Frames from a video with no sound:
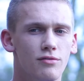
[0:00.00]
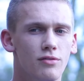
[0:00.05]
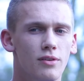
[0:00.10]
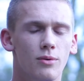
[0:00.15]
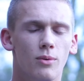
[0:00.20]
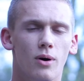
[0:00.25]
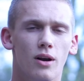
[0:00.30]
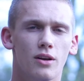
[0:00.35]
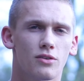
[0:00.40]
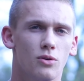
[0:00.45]
really
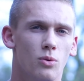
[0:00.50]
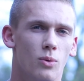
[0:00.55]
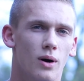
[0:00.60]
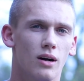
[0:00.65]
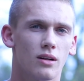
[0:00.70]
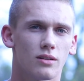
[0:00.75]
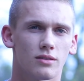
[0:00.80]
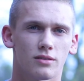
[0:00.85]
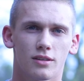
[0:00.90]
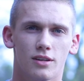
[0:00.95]
want to do
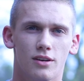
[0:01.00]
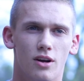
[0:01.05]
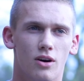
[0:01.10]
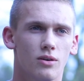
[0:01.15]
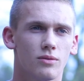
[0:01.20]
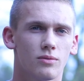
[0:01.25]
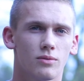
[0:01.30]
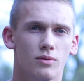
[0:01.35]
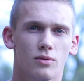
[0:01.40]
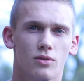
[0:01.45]
well, you
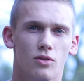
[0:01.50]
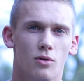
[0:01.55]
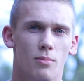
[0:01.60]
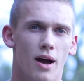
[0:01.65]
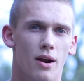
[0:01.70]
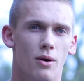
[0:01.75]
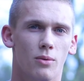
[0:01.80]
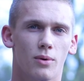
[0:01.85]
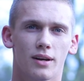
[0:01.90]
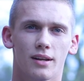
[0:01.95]
know, no
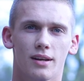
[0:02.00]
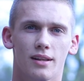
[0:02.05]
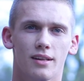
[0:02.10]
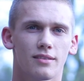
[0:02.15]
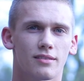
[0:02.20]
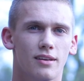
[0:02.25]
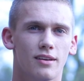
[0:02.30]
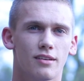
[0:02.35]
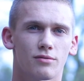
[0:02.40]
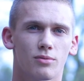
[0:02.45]
matter what it
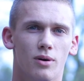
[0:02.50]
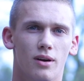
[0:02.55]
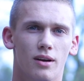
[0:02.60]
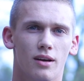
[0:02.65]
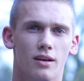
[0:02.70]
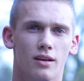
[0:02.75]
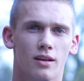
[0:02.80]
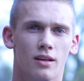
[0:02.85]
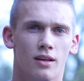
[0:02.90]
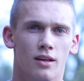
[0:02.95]
is. I just want
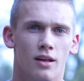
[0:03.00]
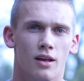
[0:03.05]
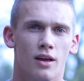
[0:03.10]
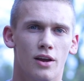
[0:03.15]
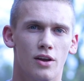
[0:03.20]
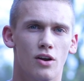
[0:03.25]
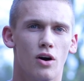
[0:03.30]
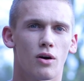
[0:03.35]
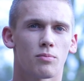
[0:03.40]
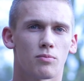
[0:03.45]
to,
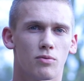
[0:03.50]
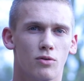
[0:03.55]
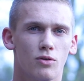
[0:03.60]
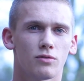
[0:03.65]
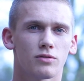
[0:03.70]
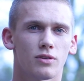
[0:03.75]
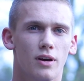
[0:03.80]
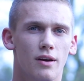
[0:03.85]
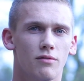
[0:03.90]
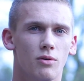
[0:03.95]
you know,
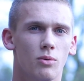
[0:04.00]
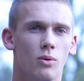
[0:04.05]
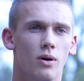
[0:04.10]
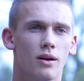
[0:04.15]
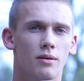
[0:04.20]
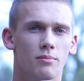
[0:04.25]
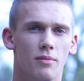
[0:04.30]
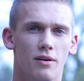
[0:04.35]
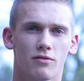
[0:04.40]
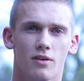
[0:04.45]
prove to
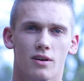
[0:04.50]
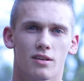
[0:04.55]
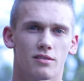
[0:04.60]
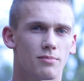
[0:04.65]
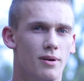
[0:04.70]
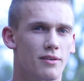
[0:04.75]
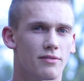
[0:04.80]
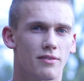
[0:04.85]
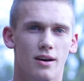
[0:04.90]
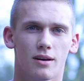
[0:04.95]
everyone, my friends,
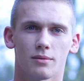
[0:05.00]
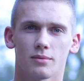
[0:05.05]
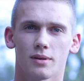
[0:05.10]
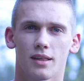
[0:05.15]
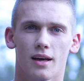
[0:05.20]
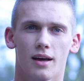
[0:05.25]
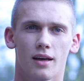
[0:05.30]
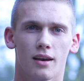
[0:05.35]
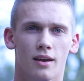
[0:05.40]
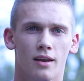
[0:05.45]
my family,
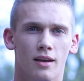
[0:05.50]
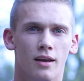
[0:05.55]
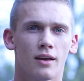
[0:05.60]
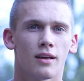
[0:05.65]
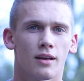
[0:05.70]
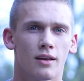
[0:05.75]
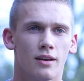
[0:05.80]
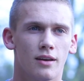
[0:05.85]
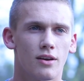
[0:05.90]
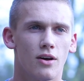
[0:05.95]
that,
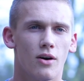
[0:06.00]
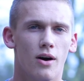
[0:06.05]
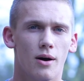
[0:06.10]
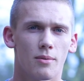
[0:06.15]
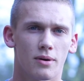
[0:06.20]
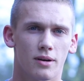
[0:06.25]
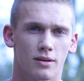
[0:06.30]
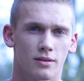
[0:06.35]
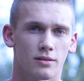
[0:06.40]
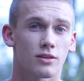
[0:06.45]
you know, I'm
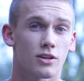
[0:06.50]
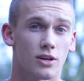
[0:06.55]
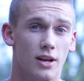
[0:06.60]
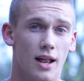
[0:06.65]
a good